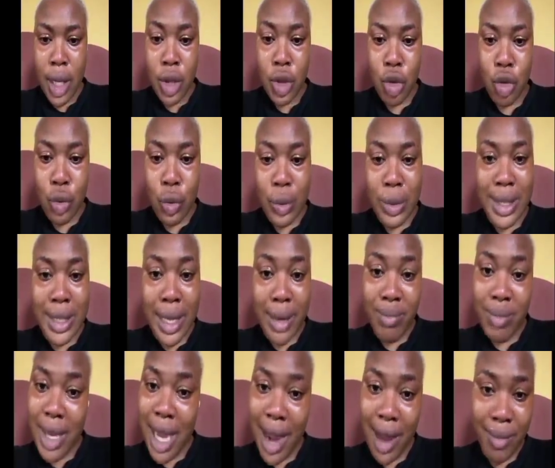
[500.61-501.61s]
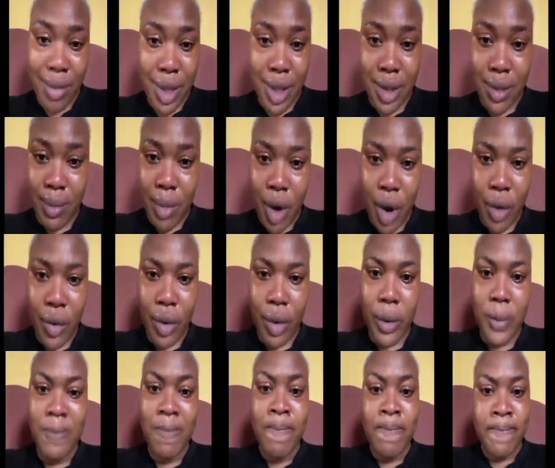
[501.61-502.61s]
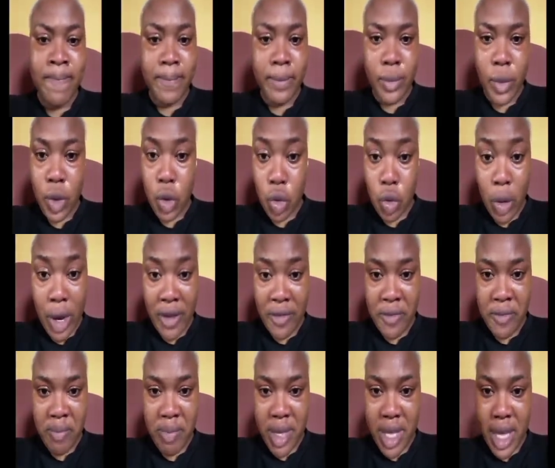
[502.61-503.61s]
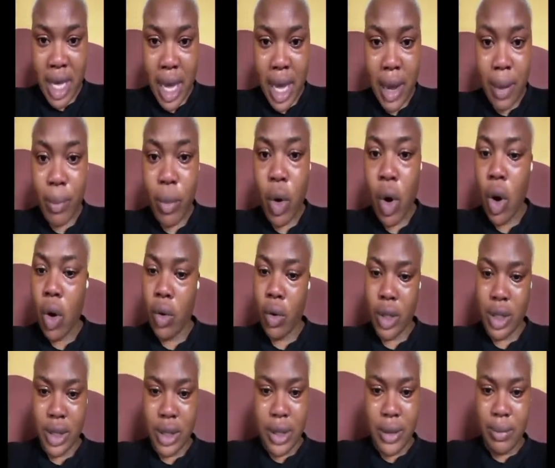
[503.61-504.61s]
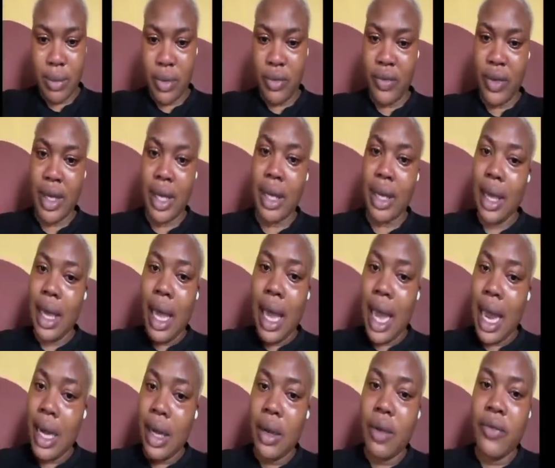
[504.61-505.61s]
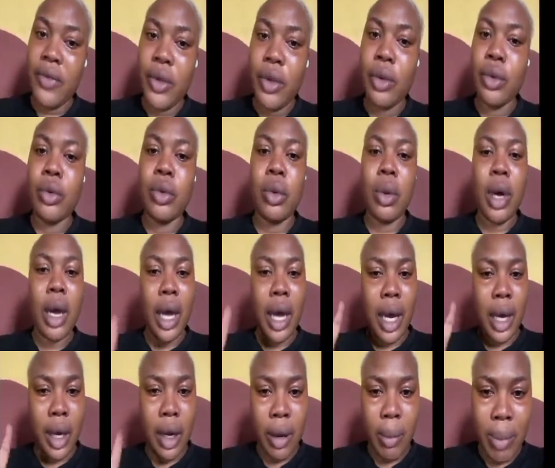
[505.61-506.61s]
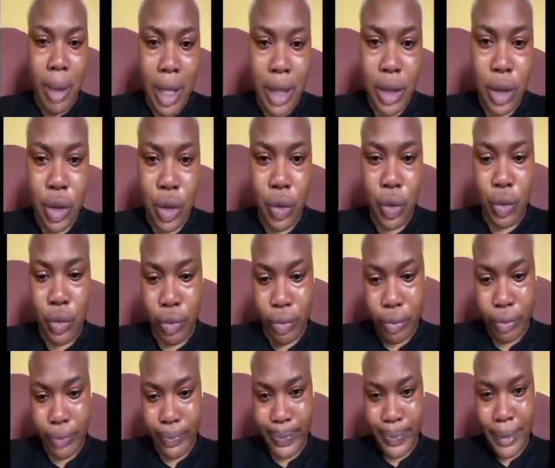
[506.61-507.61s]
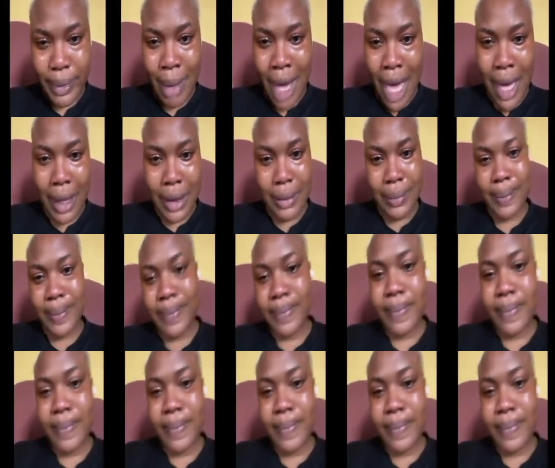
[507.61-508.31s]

So, same time tomorrow, 12 p.m. Watch the movie. I love you and God bless you. Bye.